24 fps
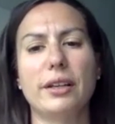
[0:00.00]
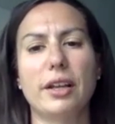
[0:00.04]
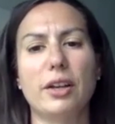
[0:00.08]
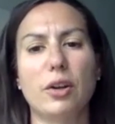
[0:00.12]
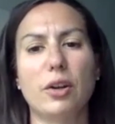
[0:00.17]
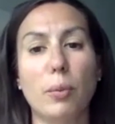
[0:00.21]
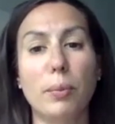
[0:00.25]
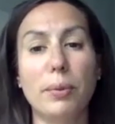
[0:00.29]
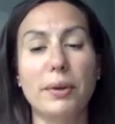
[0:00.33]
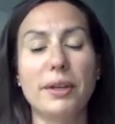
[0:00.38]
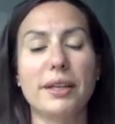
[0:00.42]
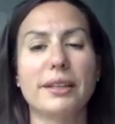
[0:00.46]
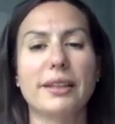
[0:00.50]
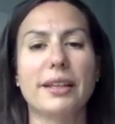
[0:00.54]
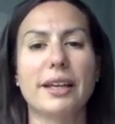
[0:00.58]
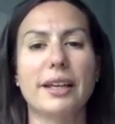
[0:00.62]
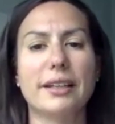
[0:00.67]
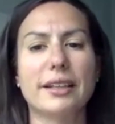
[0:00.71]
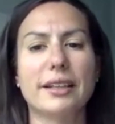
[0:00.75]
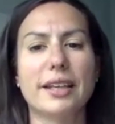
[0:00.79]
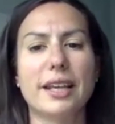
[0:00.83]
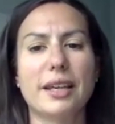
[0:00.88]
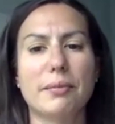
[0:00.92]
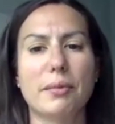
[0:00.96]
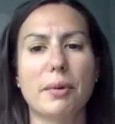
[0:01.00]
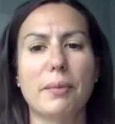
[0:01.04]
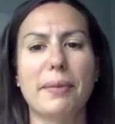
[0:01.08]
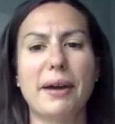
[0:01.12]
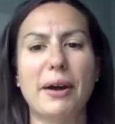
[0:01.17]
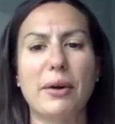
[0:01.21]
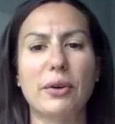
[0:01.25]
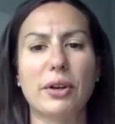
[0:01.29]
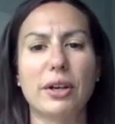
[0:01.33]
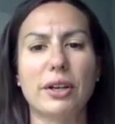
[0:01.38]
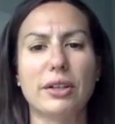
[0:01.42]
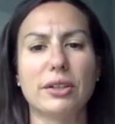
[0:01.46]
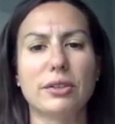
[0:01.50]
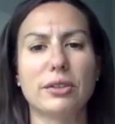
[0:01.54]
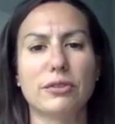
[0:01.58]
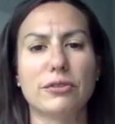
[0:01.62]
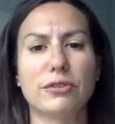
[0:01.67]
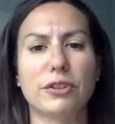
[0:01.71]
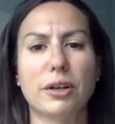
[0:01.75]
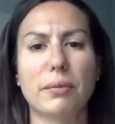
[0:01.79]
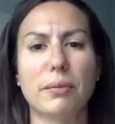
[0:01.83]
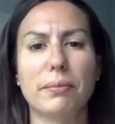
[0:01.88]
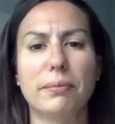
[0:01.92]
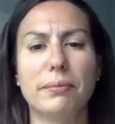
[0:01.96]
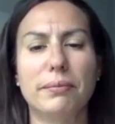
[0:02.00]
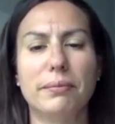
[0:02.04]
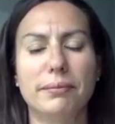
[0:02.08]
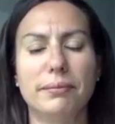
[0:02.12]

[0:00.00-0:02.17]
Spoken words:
an opening then came about at your firm?